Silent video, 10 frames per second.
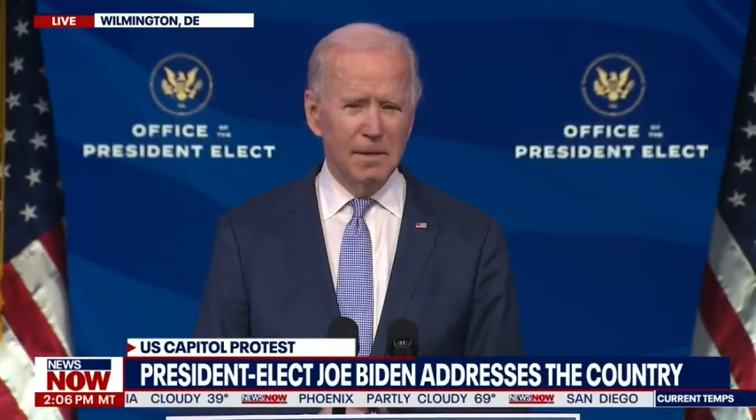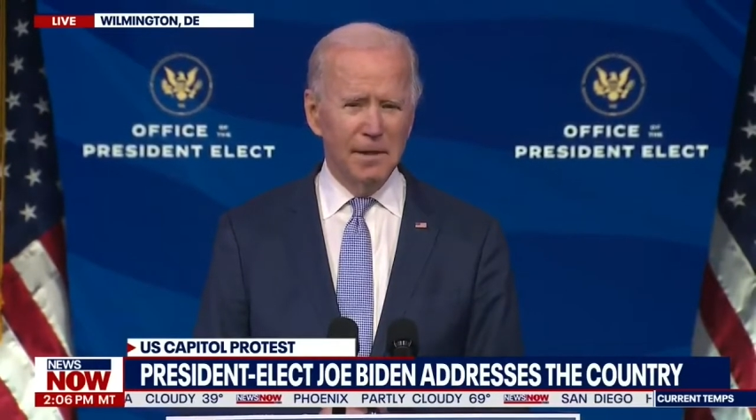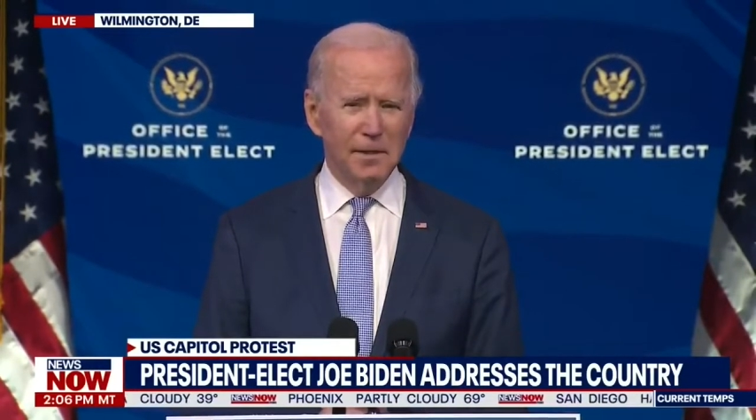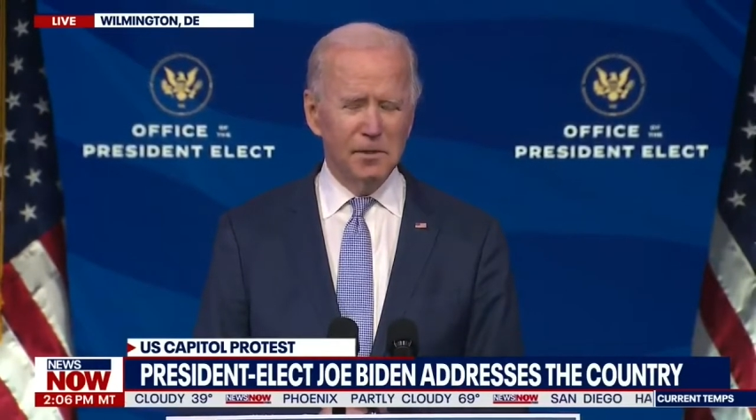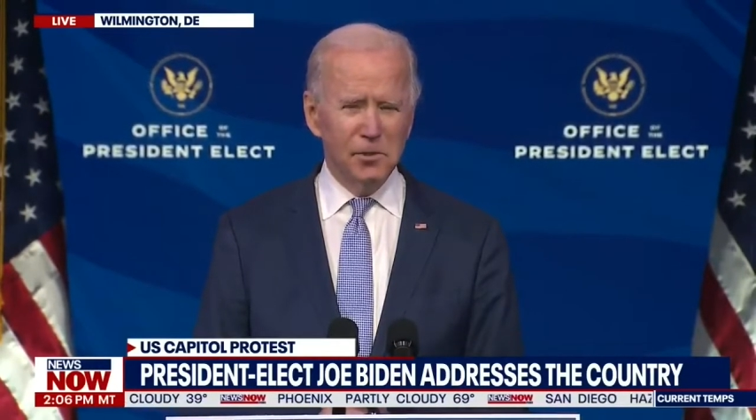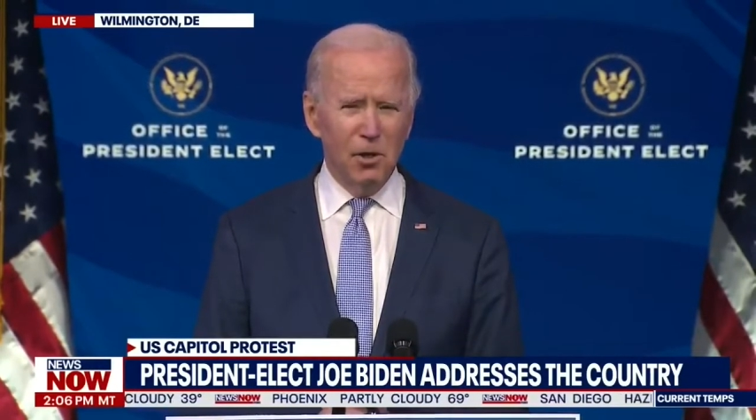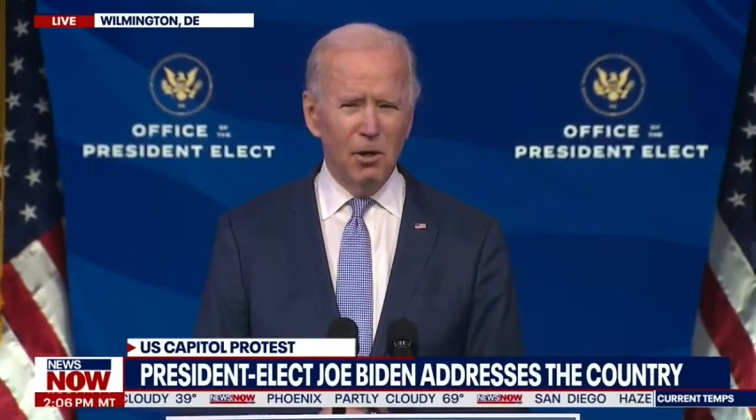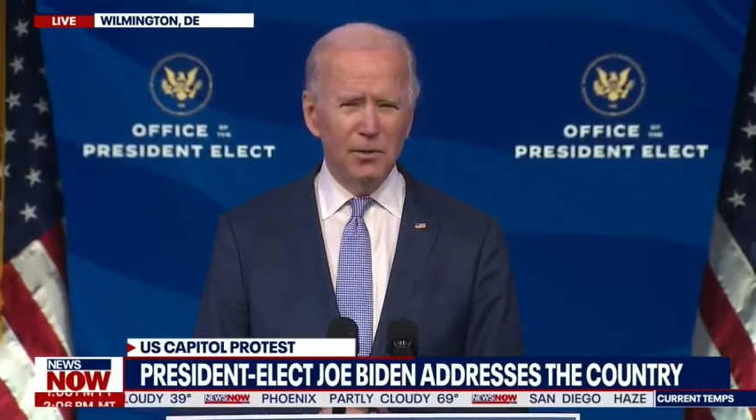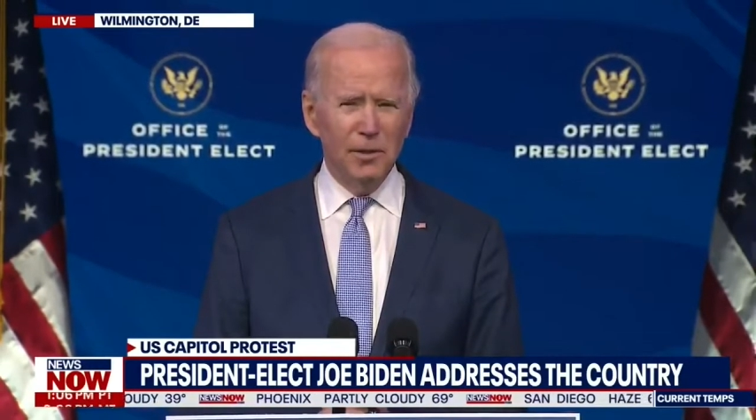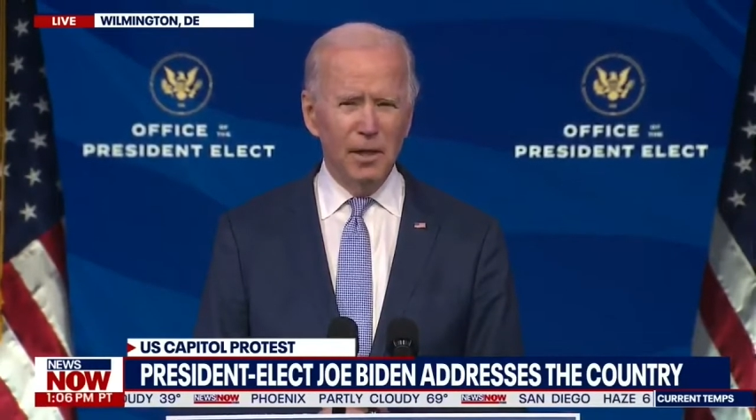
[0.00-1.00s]
an
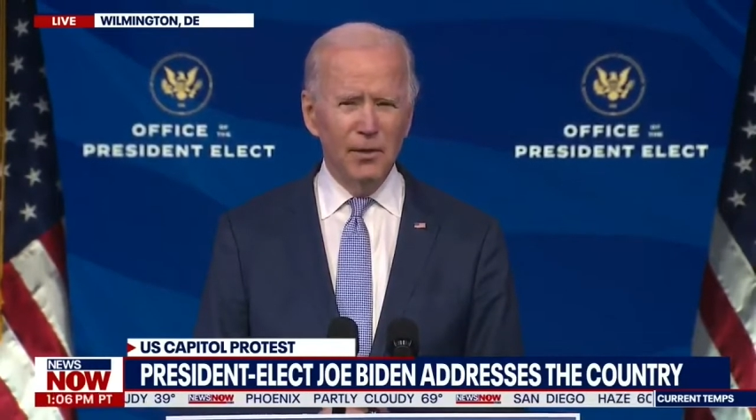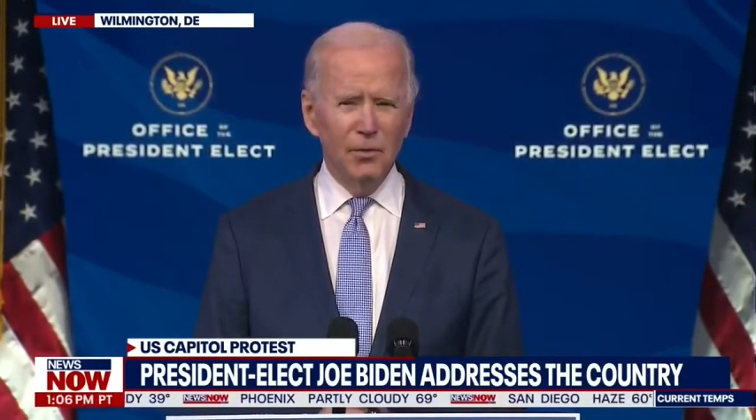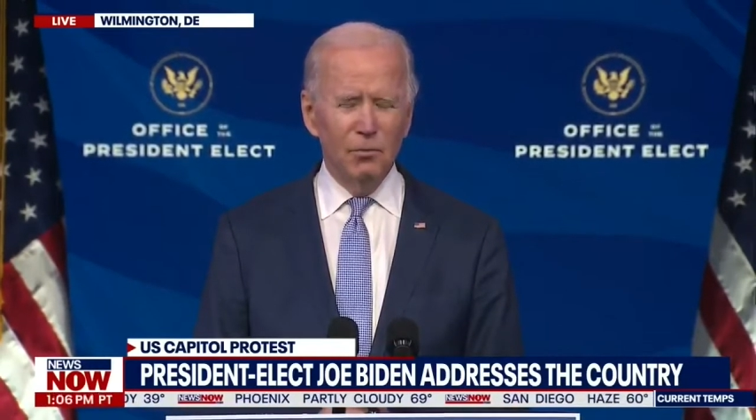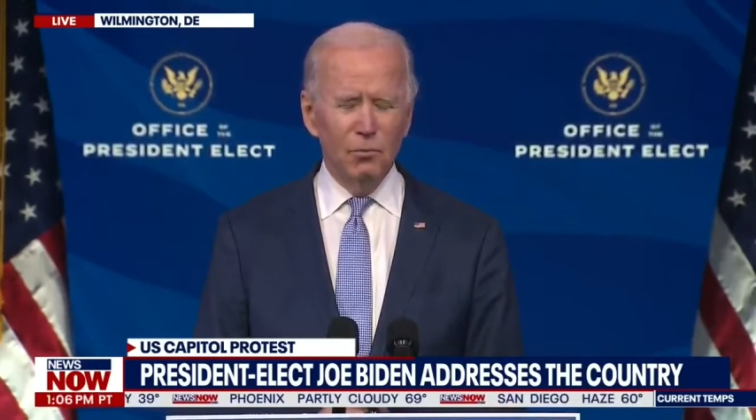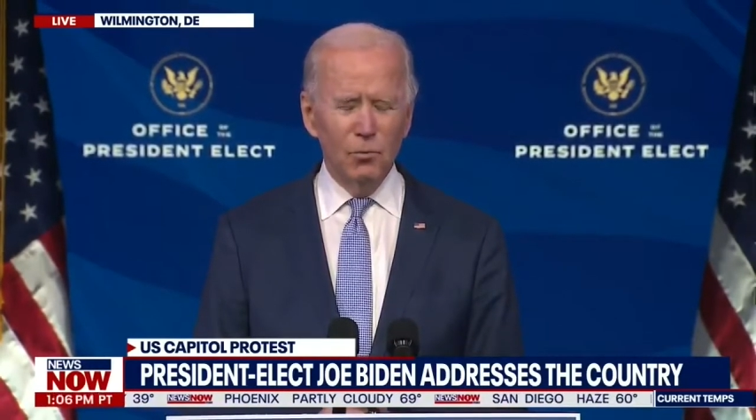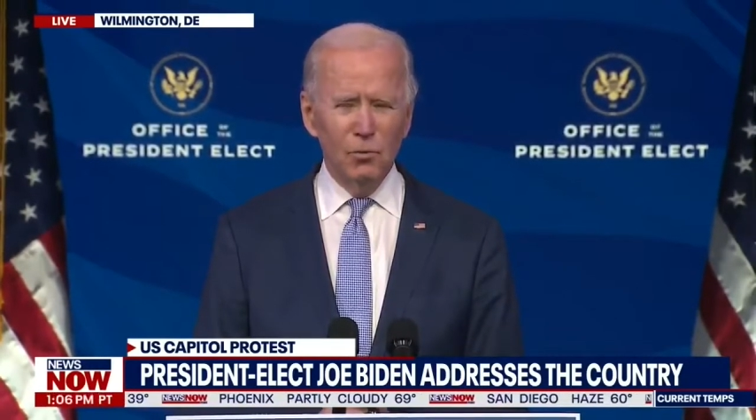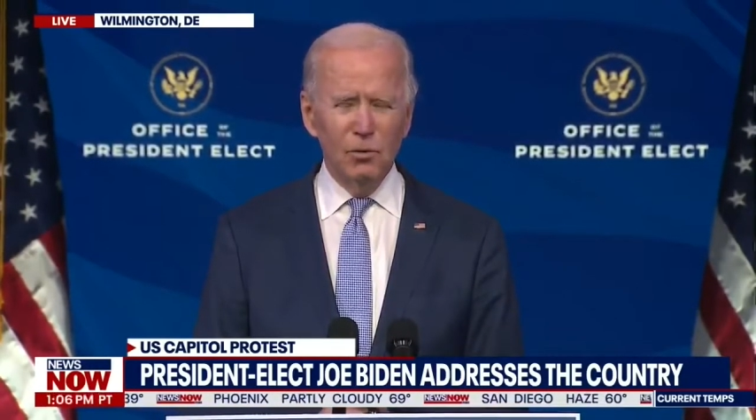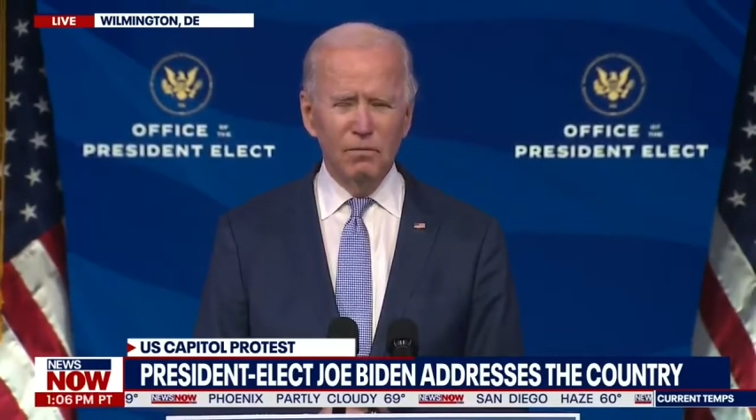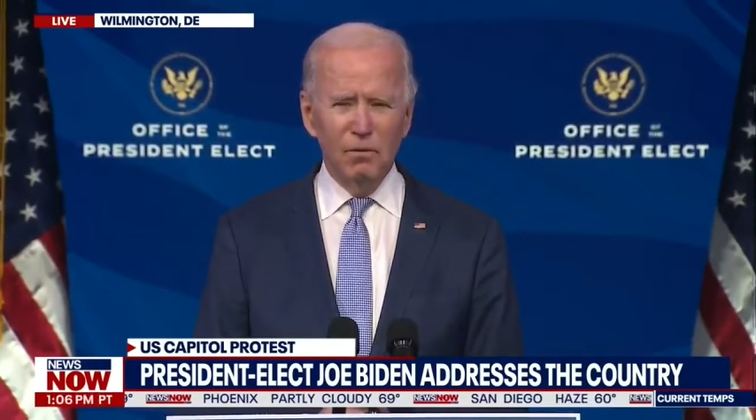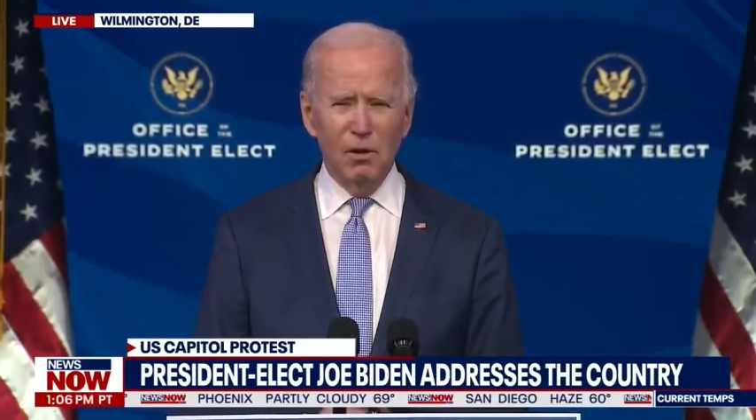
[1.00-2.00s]
assault on the
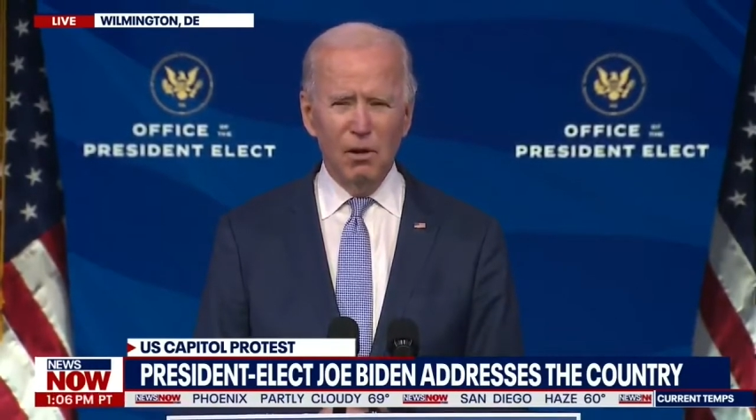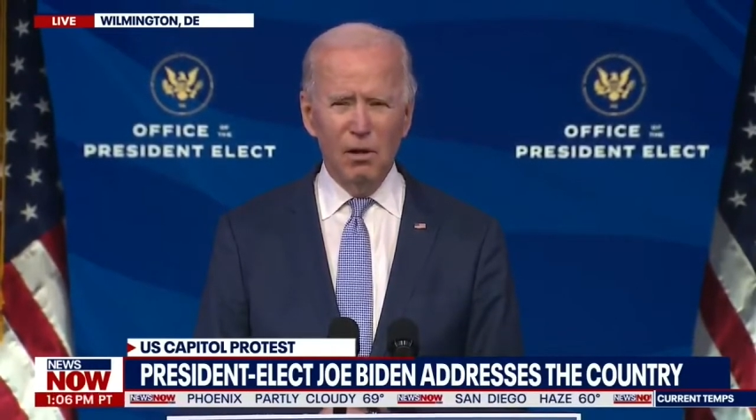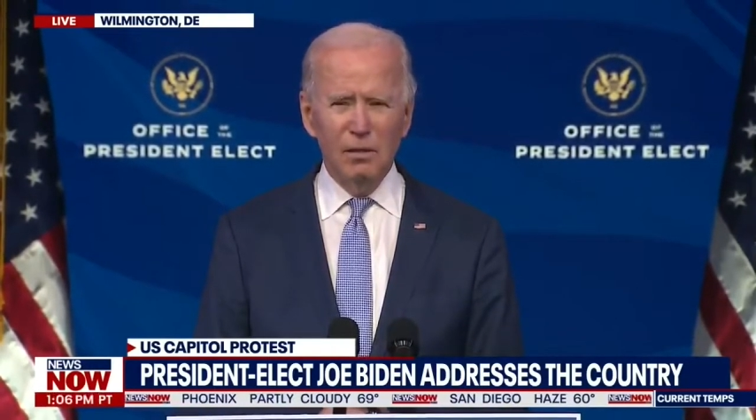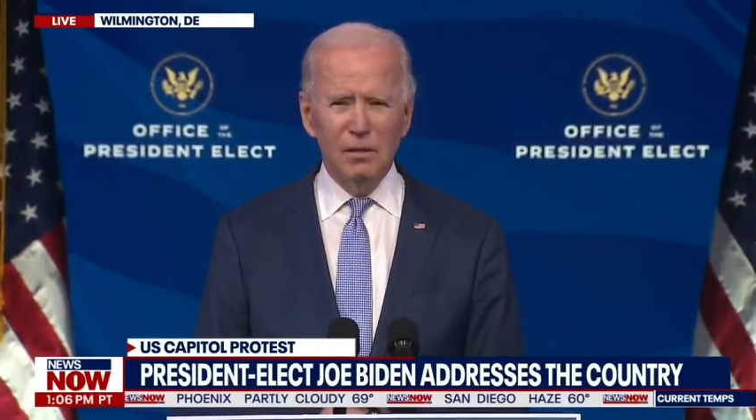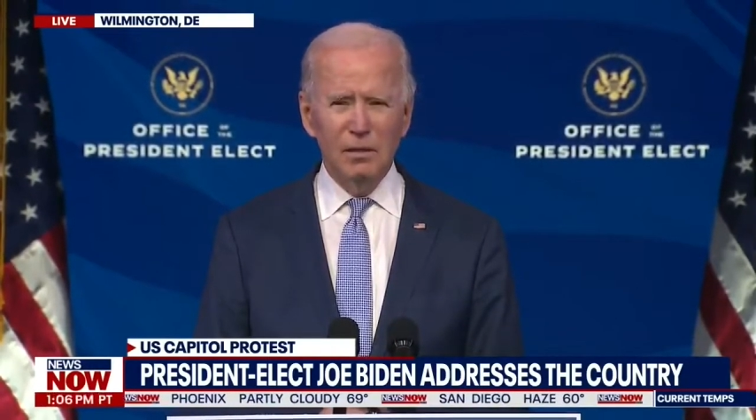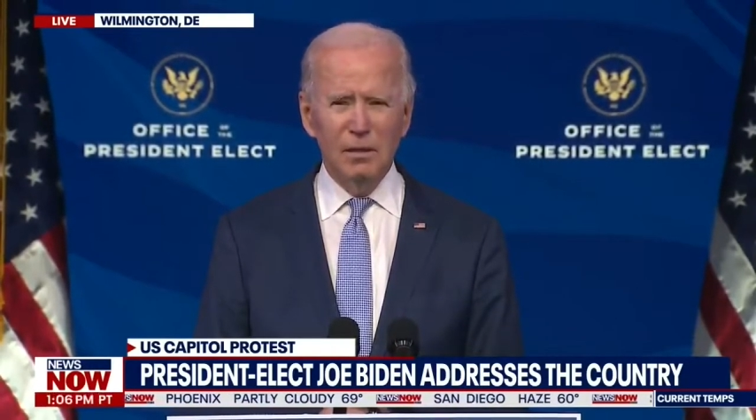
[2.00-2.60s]
rule of law